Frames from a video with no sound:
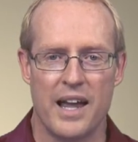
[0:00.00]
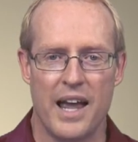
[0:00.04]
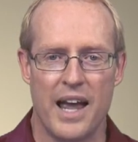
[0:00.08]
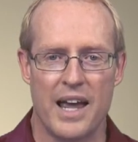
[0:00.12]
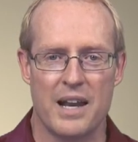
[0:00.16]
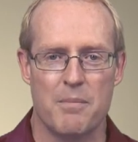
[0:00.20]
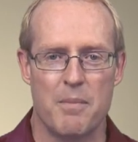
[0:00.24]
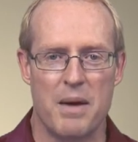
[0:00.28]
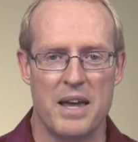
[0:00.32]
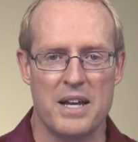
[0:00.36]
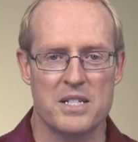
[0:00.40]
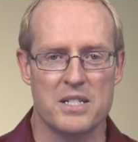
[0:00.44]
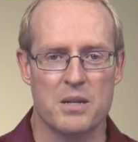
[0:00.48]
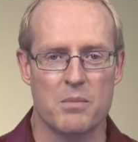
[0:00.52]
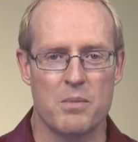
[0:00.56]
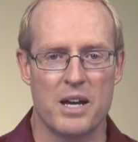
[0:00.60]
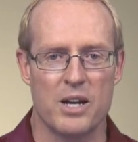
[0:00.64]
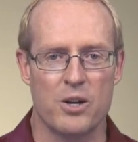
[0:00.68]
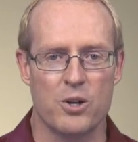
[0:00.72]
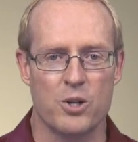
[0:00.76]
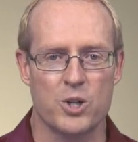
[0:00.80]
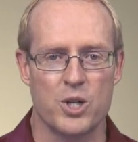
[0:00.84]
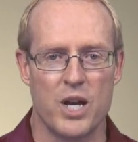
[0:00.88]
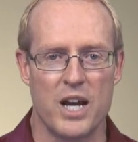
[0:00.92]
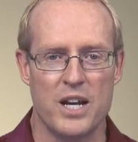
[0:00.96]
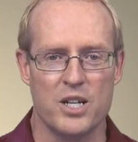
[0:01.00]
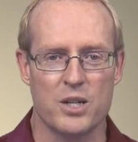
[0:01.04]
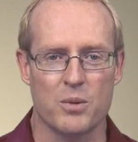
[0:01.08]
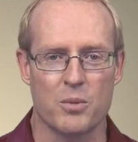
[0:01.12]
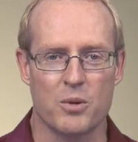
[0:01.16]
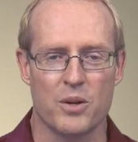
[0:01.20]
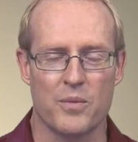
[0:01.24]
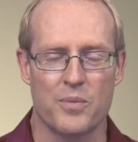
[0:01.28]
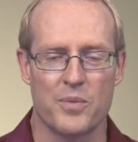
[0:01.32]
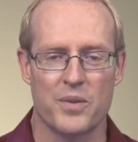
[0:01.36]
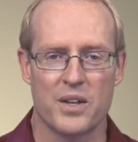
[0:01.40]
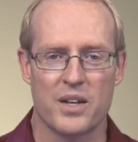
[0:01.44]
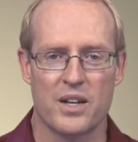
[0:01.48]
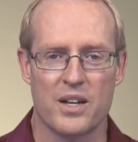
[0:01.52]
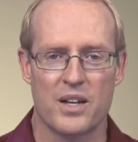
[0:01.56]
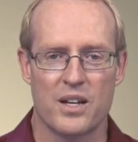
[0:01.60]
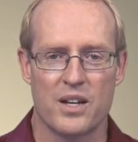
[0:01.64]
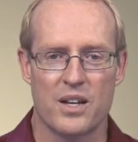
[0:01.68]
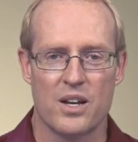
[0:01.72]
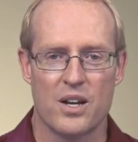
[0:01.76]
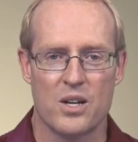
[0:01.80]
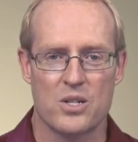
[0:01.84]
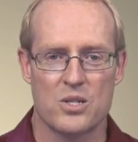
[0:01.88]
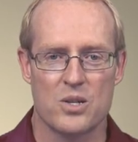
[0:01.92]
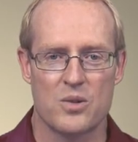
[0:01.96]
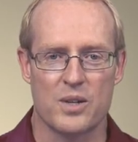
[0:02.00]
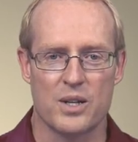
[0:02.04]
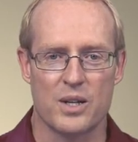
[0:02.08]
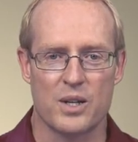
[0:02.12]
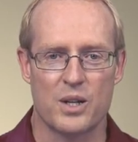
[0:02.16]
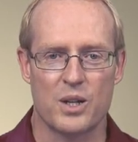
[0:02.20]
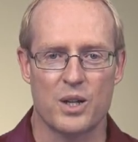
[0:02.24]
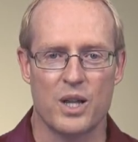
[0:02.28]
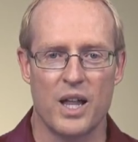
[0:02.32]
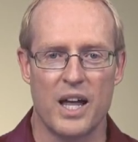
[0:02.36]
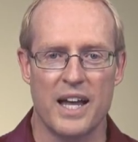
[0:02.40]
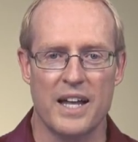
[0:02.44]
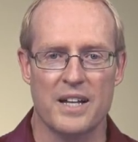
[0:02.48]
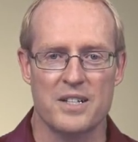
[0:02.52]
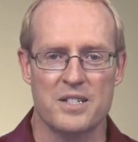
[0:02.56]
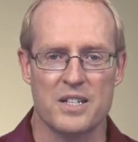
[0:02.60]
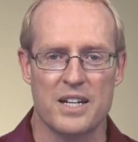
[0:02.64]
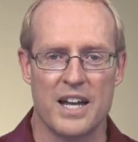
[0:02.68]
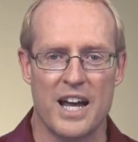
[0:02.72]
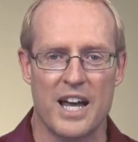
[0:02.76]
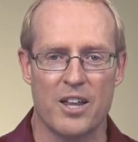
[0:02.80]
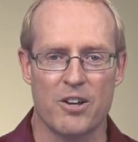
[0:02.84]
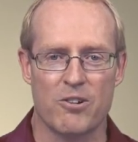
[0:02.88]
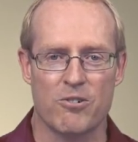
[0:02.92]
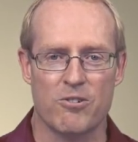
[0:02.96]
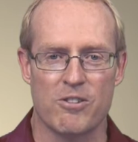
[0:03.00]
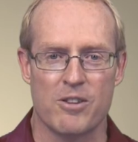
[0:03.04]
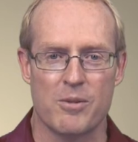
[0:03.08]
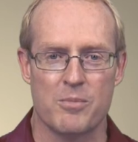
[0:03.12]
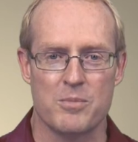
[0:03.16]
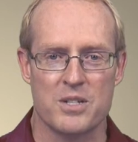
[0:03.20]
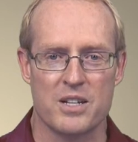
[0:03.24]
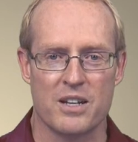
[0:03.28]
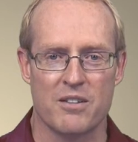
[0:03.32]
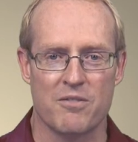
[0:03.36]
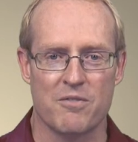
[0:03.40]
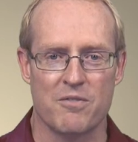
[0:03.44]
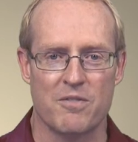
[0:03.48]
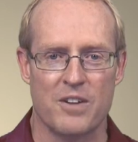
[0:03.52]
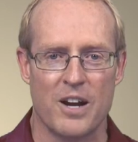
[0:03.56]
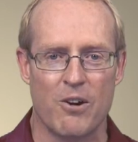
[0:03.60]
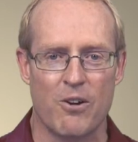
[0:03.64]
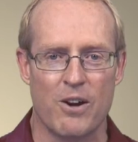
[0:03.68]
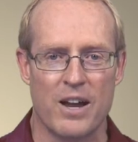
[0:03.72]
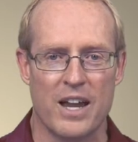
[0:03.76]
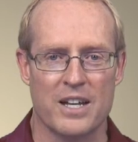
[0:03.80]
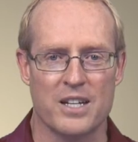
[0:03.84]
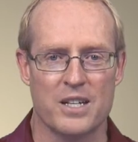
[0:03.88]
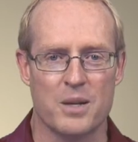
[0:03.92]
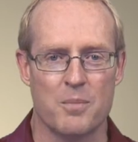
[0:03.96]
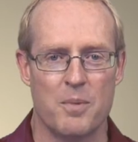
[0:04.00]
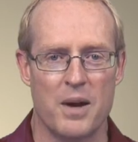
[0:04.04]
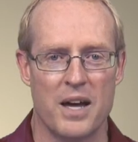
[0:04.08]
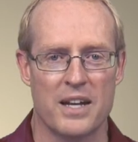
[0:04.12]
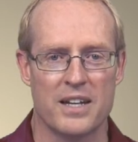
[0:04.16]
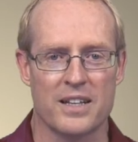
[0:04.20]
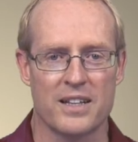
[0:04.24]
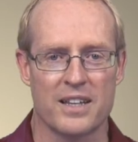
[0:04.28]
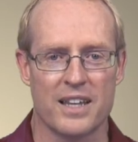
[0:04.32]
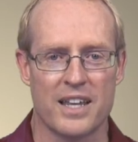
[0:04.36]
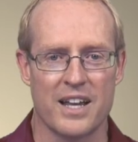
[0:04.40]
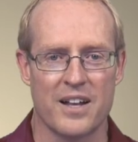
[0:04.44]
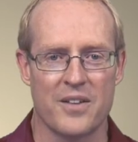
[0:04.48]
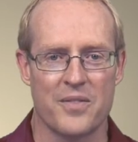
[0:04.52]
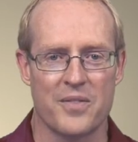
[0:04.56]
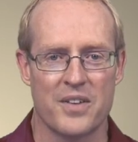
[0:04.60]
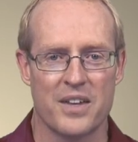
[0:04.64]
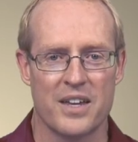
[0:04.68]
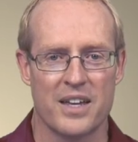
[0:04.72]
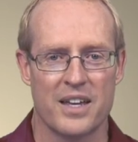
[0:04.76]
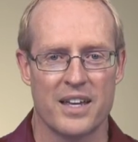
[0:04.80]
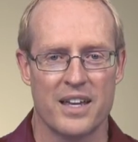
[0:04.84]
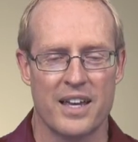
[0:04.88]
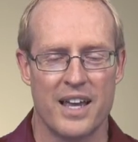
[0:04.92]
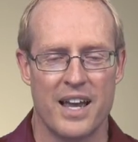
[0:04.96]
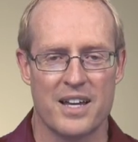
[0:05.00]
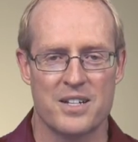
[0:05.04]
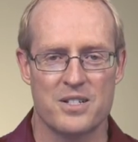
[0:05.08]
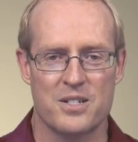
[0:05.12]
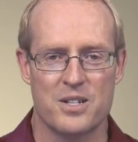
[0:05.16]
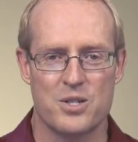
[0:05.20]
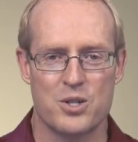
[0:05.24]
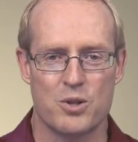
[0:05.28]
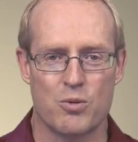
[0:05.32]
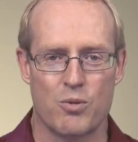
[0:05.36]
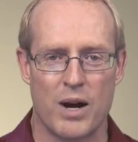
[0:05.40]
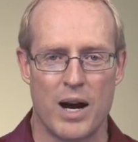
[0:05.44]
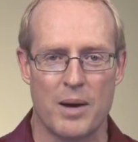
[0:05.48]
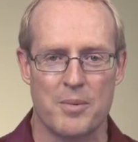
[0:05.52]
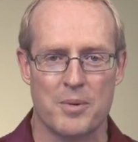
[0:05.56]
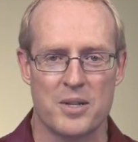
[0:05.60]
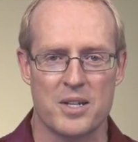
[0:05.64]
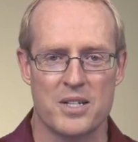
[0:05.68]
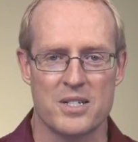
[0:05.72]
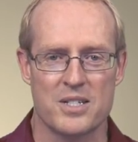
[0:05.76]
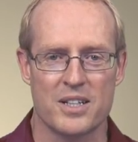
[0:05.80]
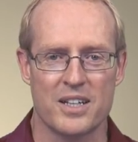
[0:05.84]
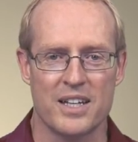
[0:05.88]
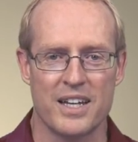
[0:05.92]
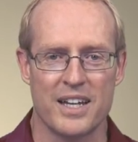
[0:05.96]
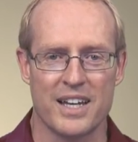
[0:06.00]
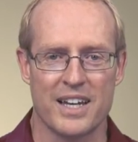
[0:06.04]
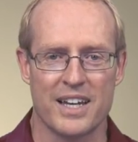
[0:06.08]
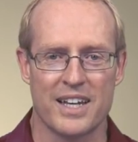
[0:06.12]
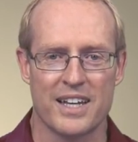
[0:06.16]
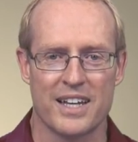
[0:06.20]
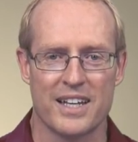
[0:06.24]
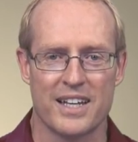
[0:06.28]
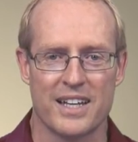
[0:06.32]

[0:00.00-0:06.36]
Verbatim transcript: and makes them interchangeable so that clients and algorithms can vary independently, as described at this link.